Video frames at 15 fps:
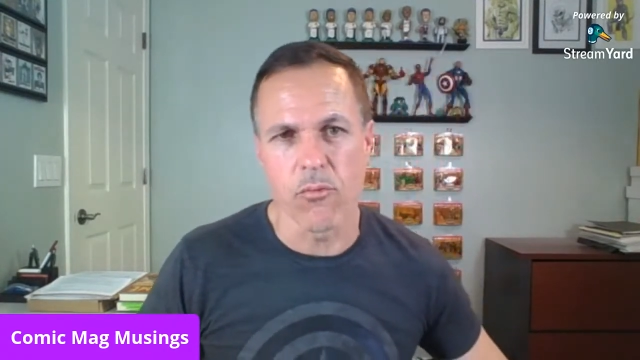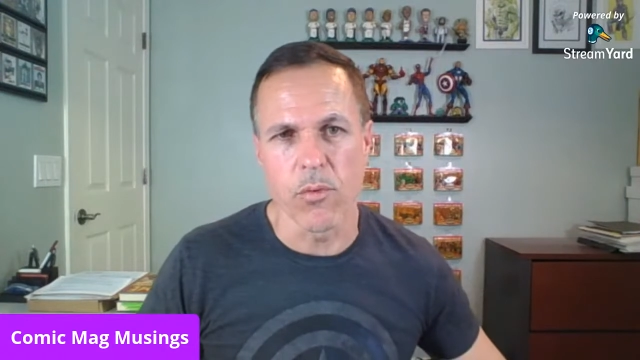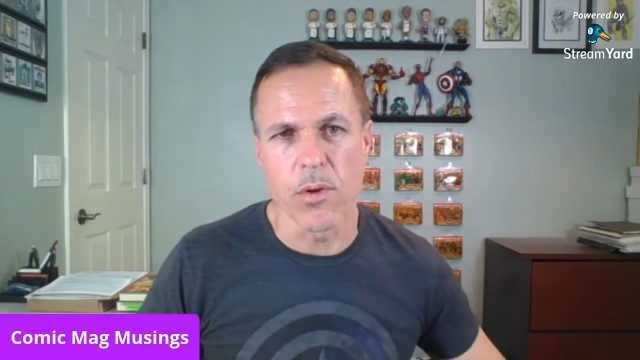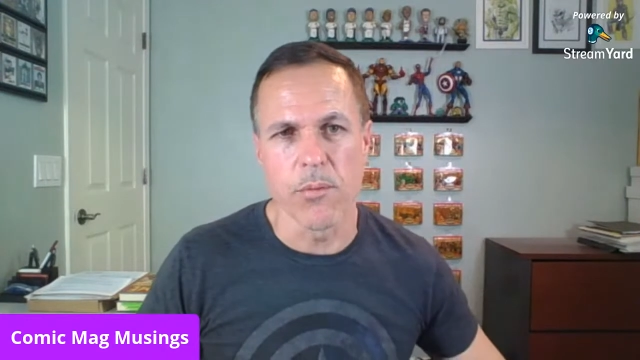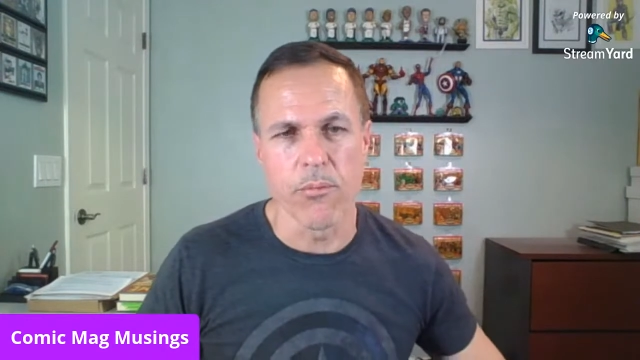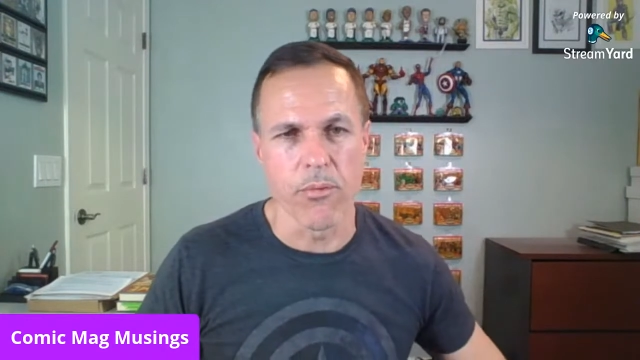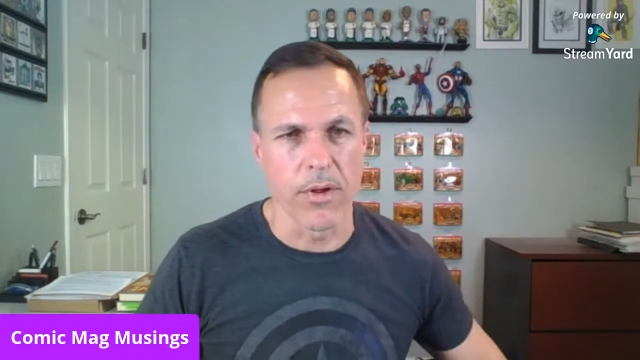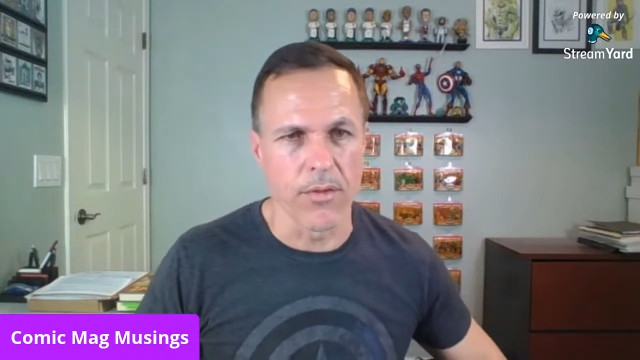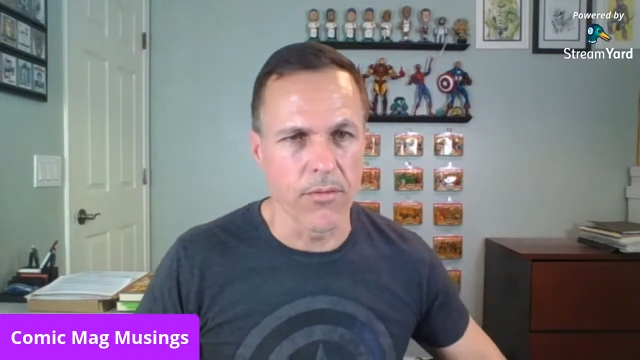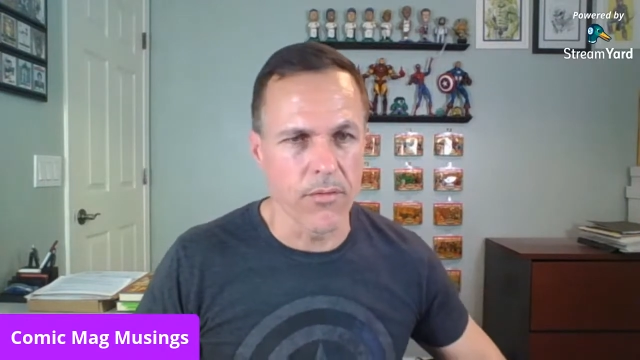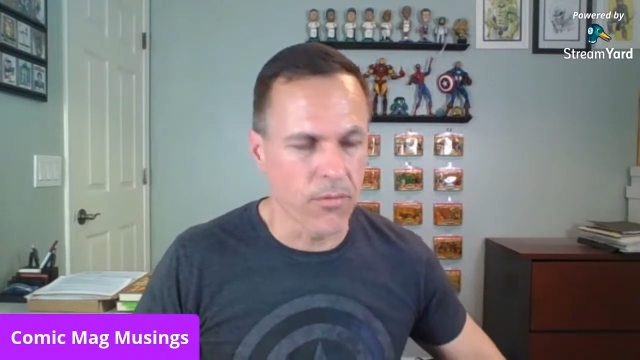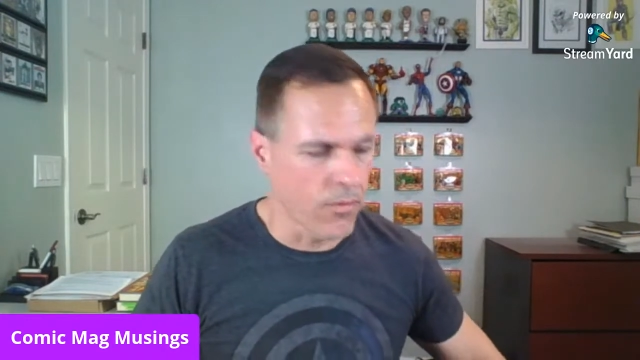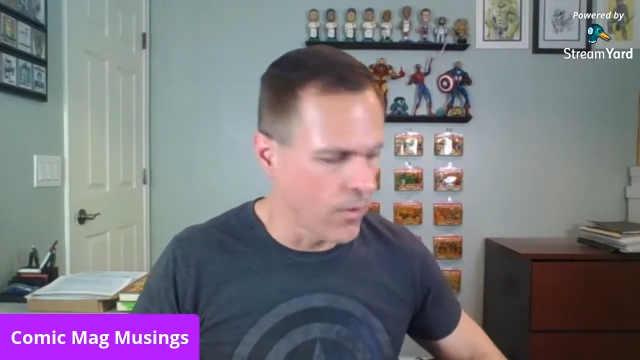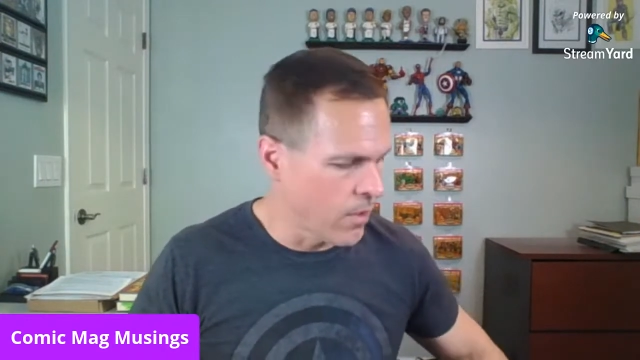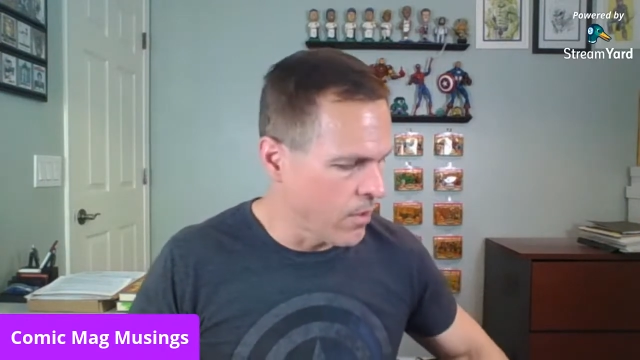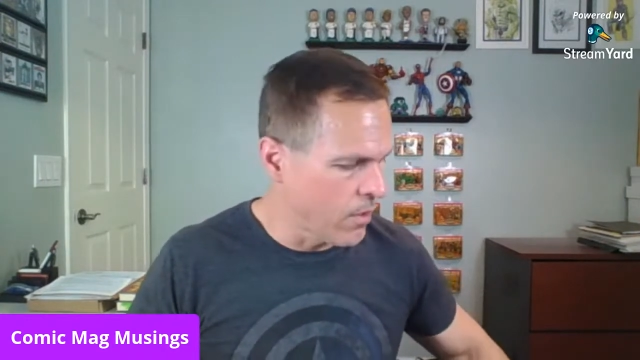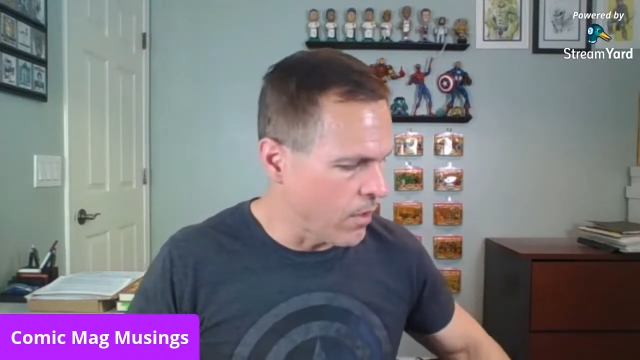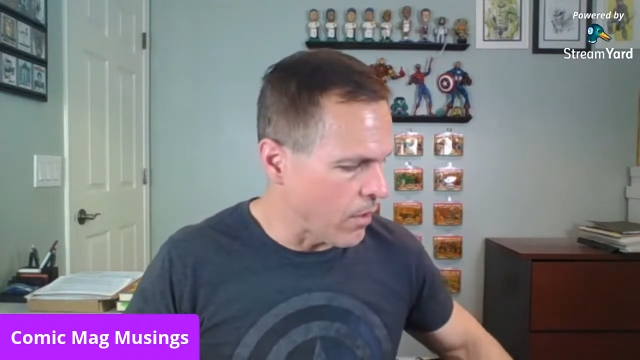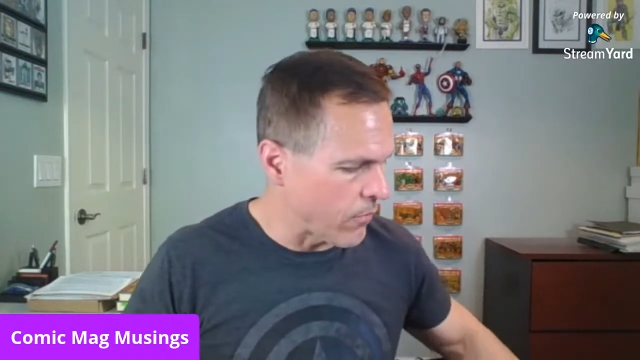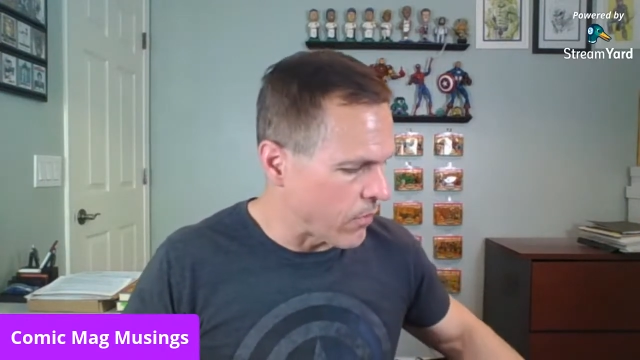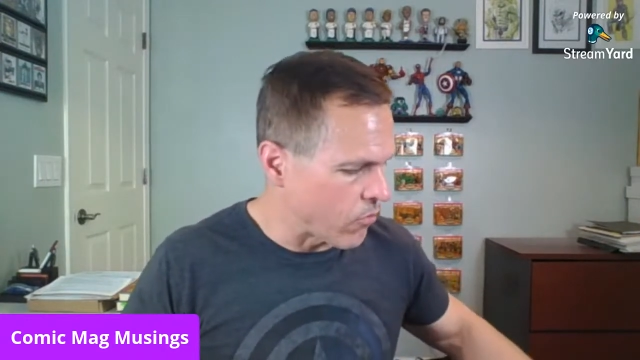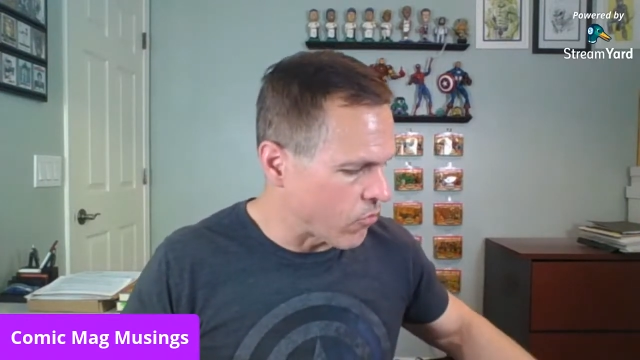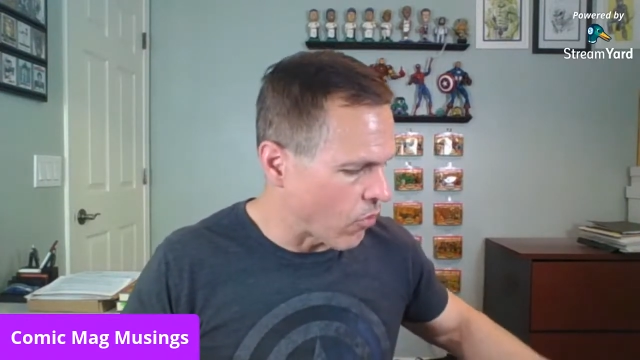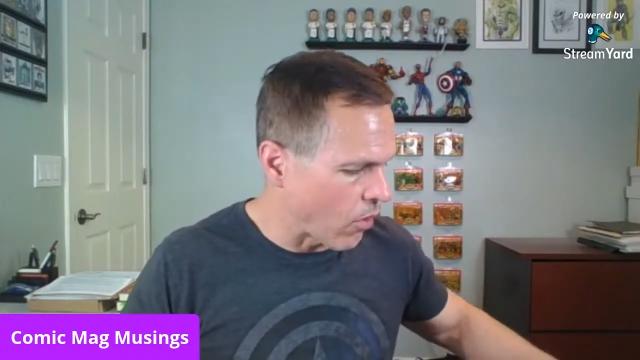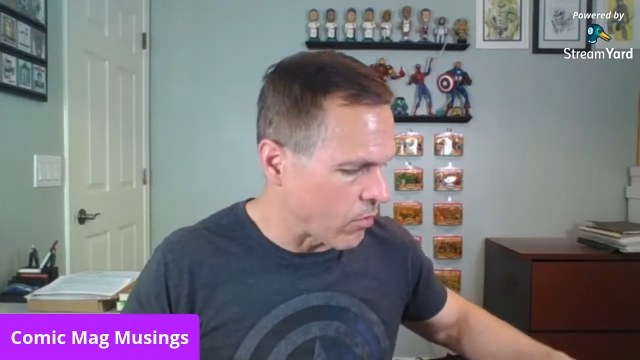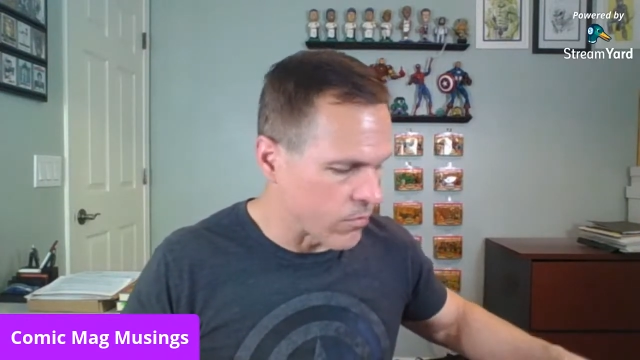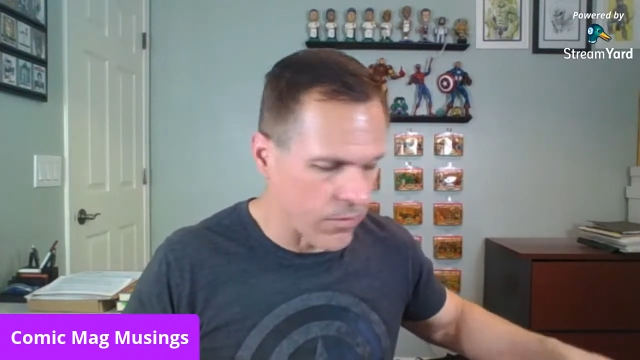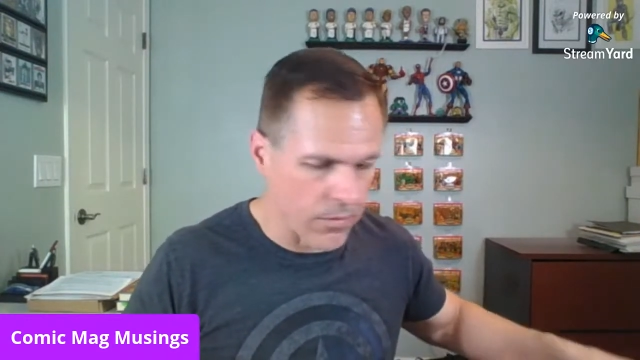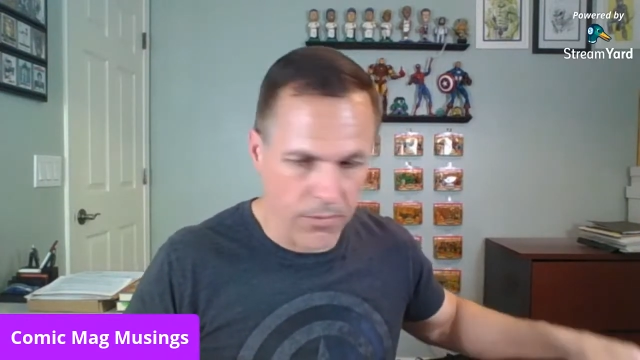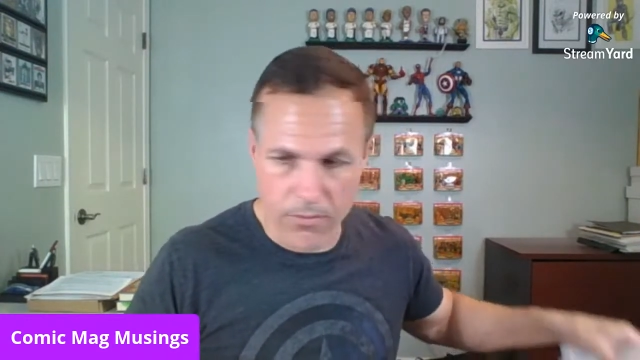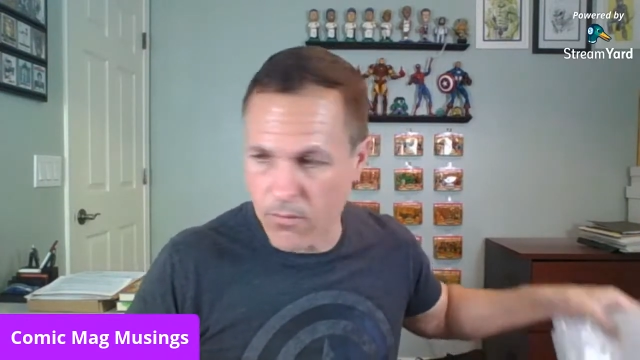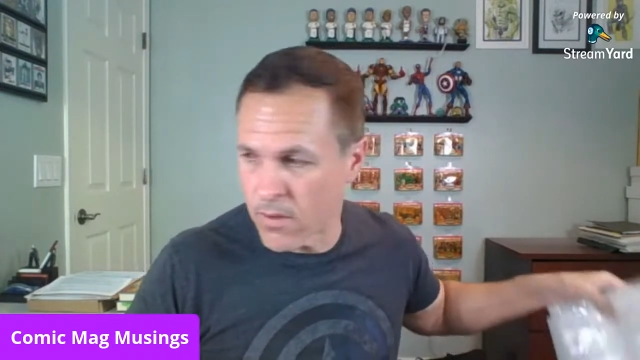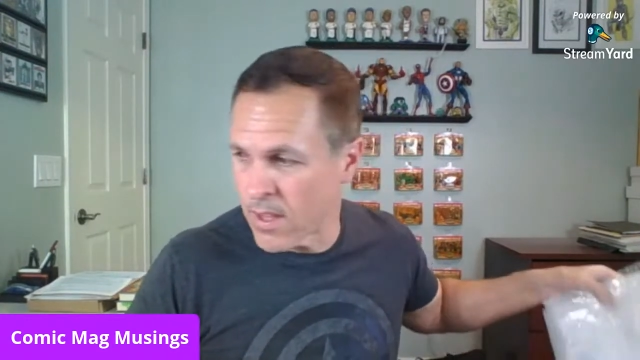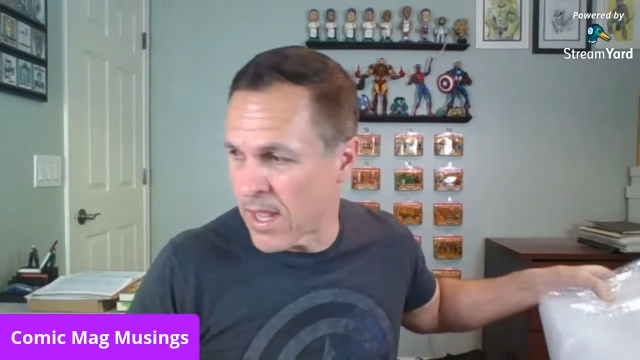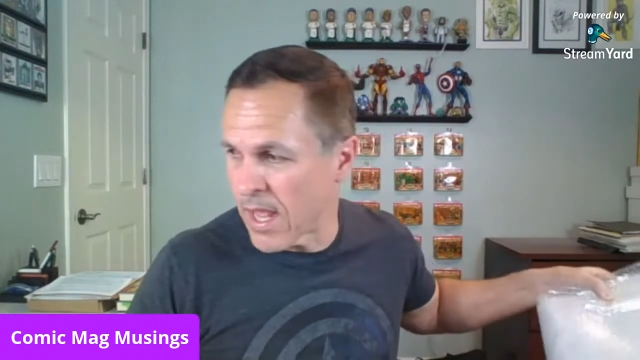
reprints of the Charltons,